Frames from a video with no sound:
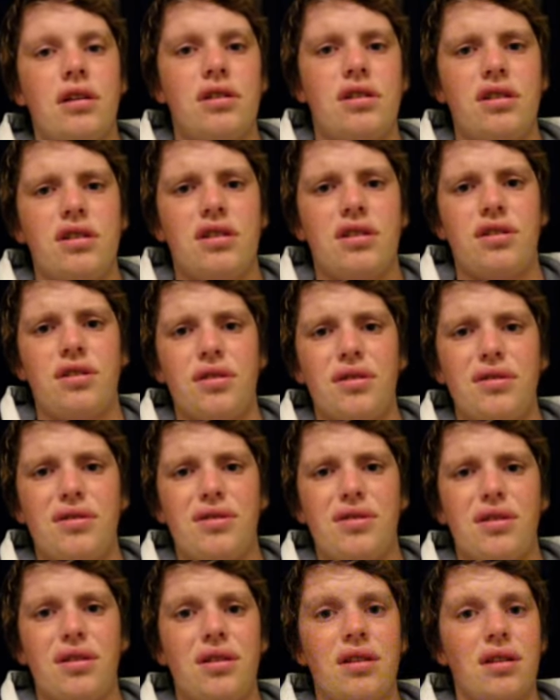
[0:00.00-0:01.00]
just due
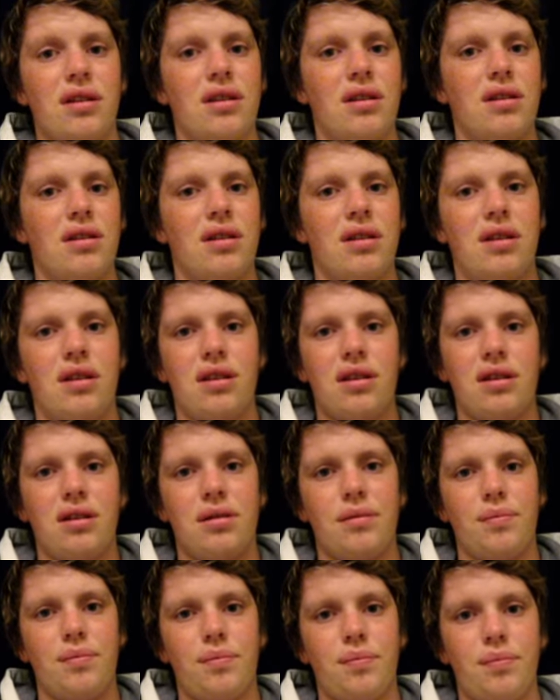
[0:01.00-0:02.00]
to
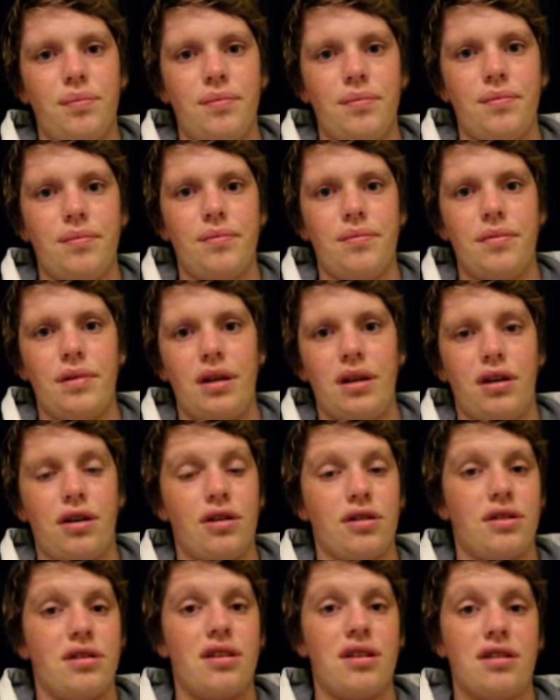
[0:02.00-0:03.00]
the
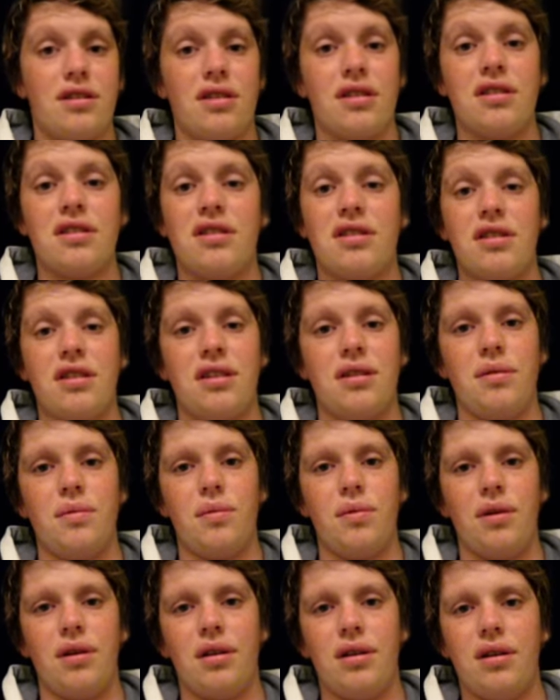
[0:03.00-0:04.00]
inconsistency
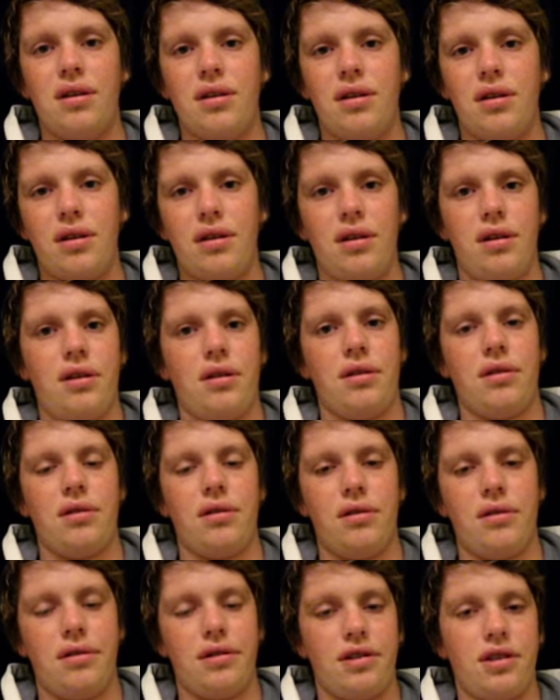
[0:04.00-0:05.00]
when killing
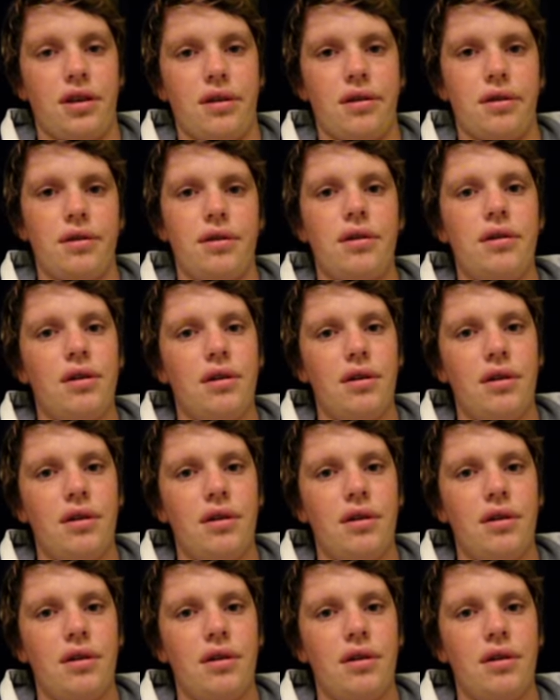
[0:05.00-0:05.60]
each other,